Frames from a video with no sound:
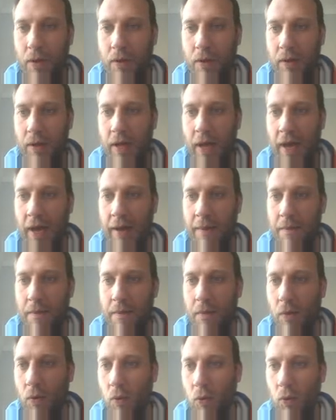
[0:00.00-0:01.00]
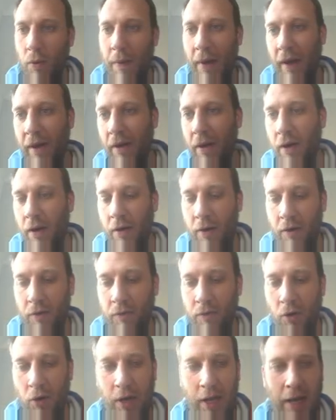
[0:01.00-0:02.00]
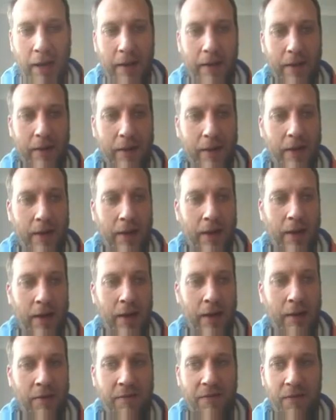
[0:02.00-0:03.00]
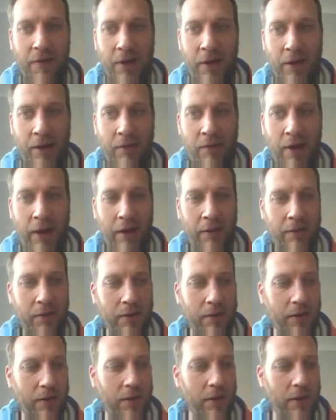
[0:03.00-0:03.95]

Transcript: game all about our rocket flying around,